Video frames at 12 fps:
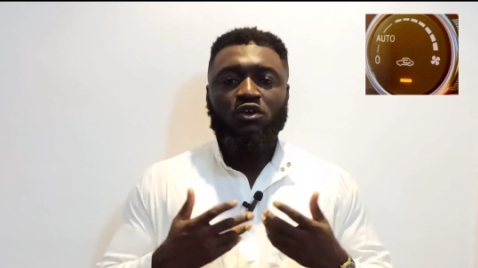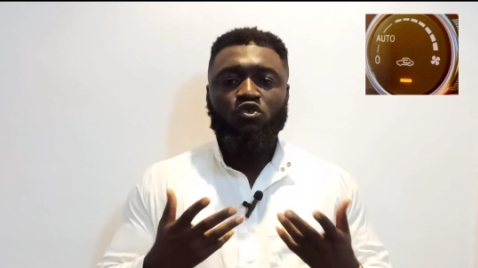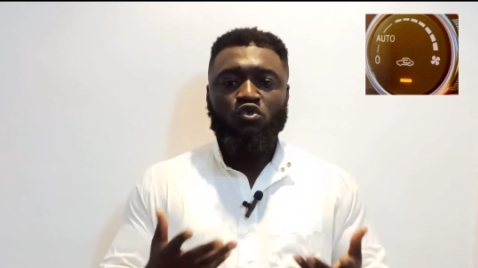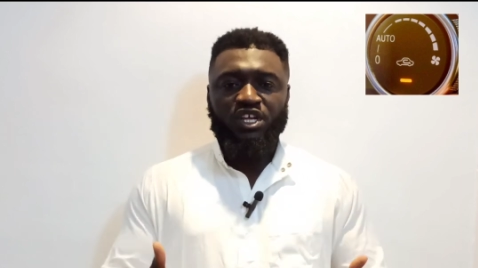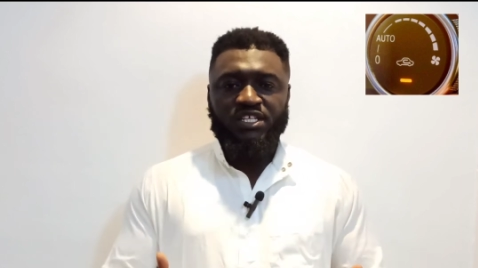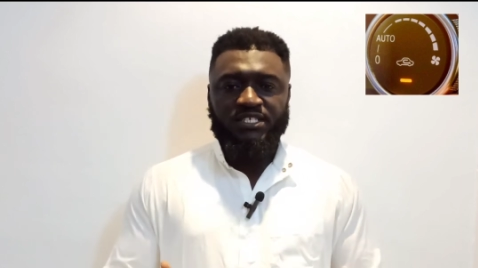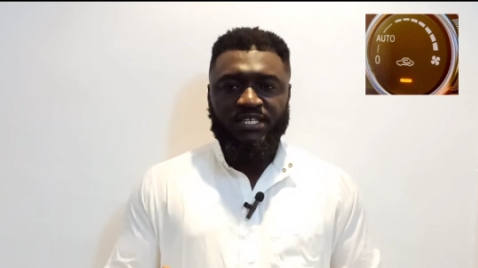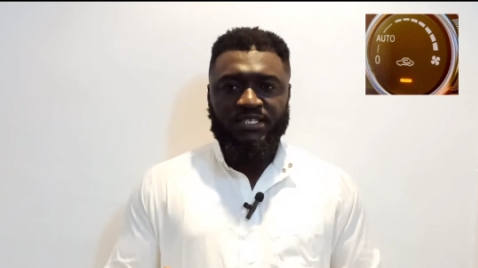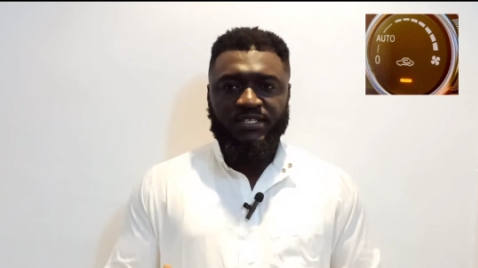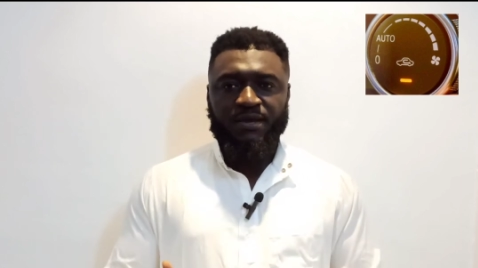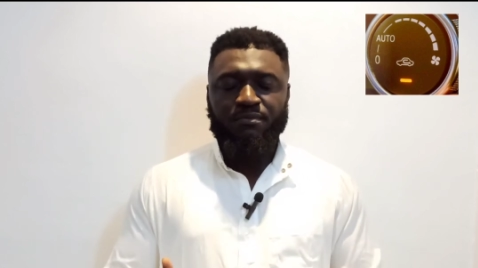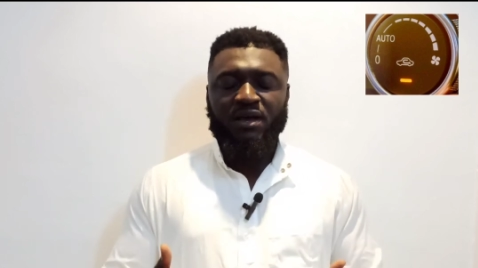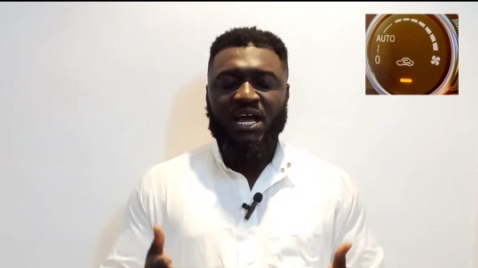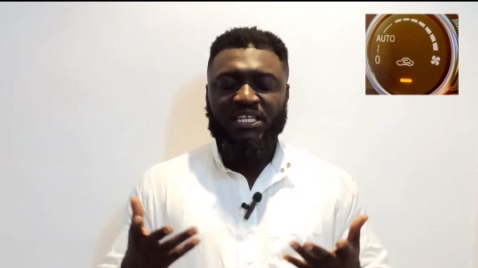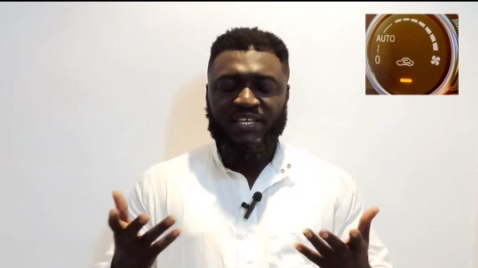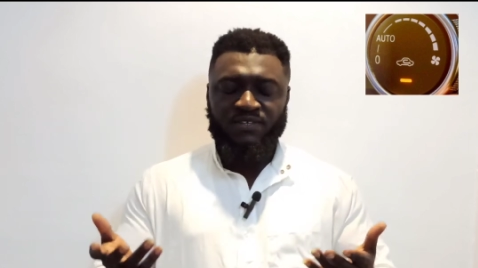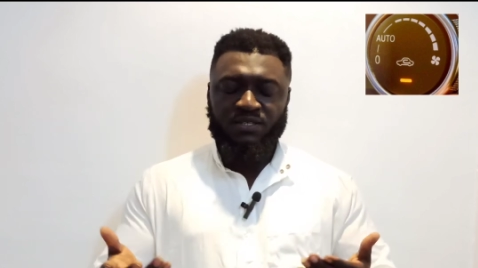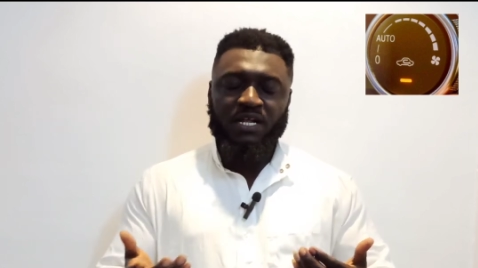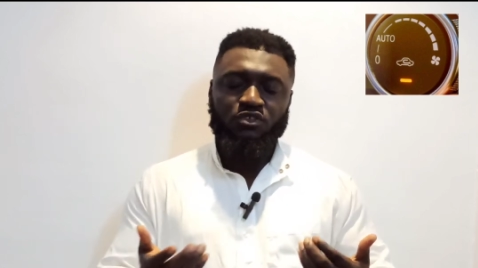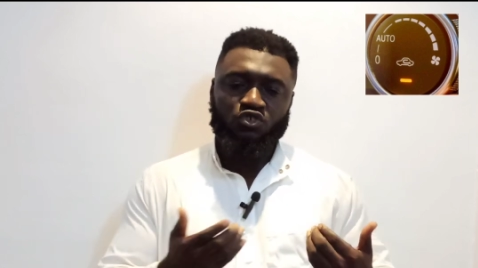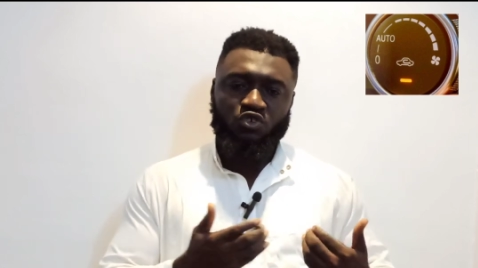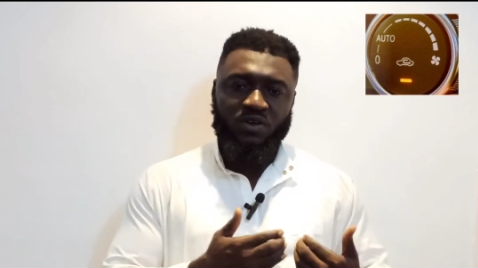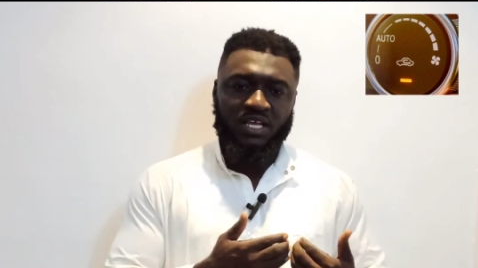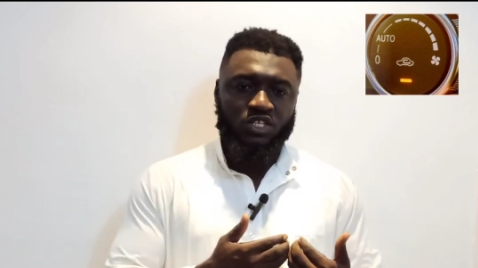cooling system and gives it out
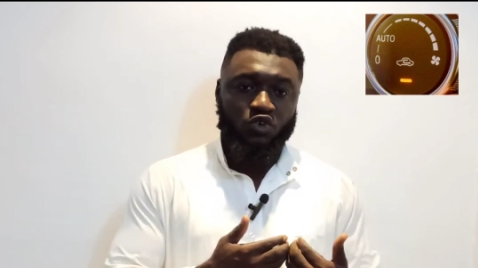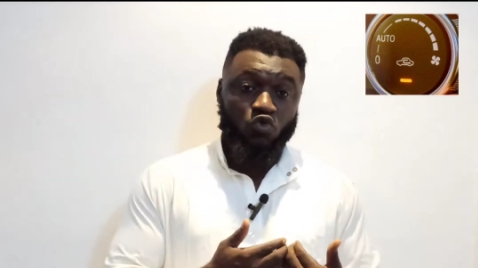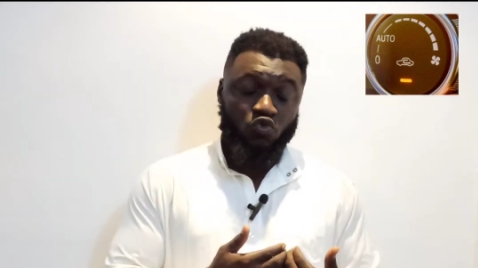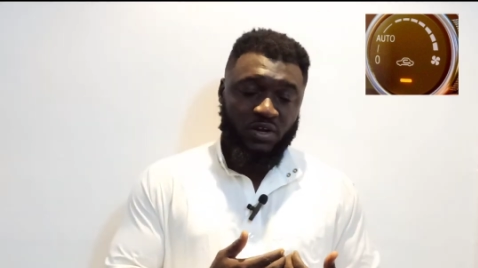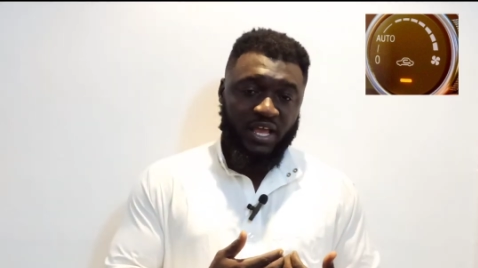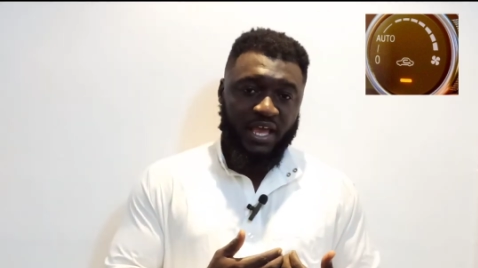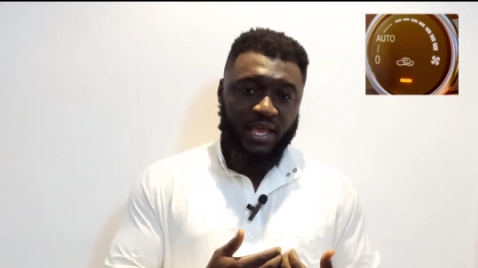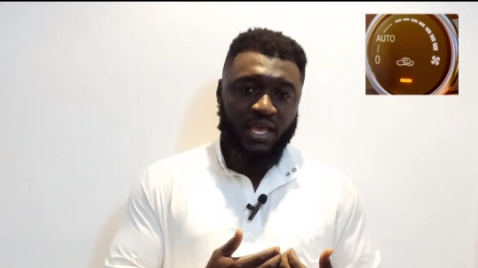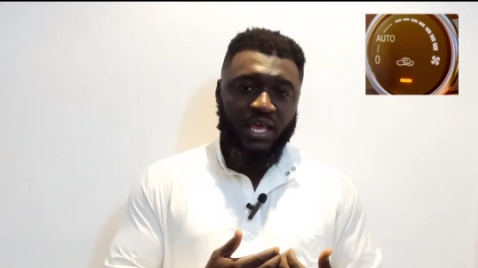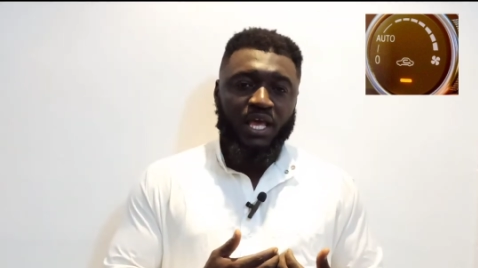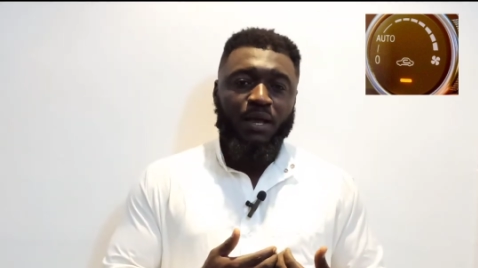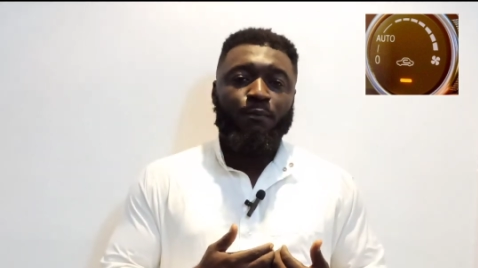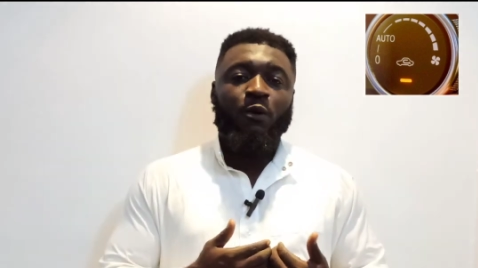to you as cool air.